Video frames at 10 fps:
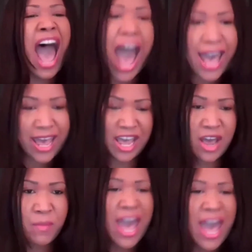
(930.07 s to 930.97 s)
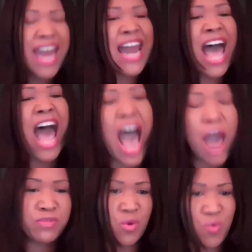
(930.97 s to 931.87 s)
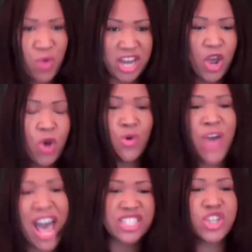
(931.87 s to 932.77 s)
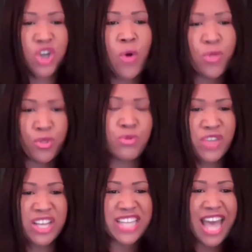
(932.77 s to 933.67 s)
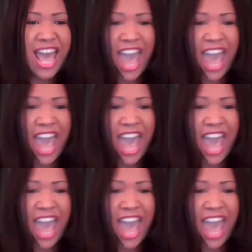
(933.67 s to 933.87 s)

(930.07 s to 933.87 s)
I am. And I'm the one who has to go through this